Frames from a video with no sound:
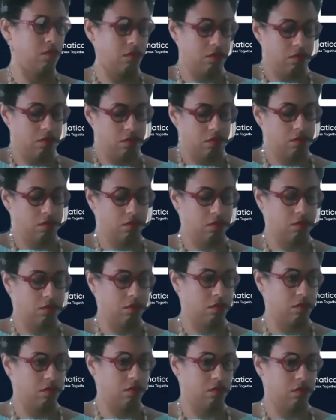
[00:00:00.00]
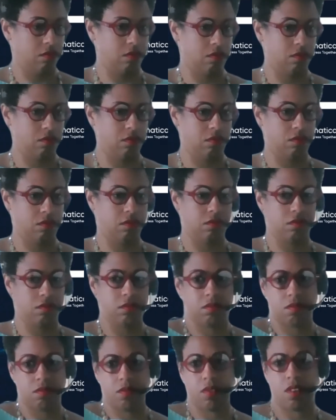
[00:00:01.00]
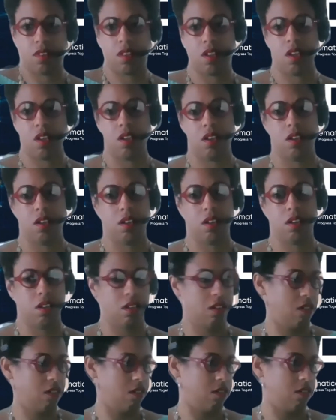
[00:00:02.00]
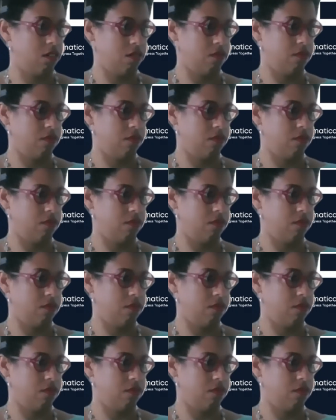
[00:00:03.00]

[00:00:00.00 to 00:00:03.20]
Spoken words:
Nobody speaks.